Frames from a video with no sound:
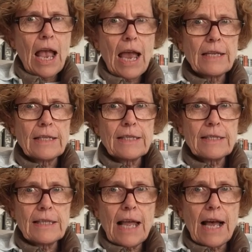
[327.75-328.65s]
and
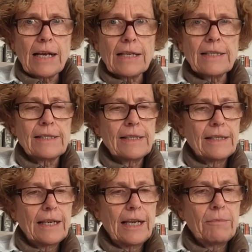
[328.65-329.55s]
slugs
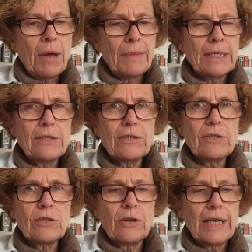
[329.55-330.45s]
in Mummy's
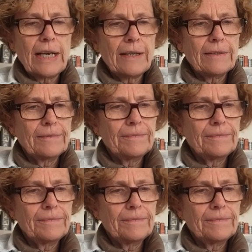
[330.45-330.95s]
stocking.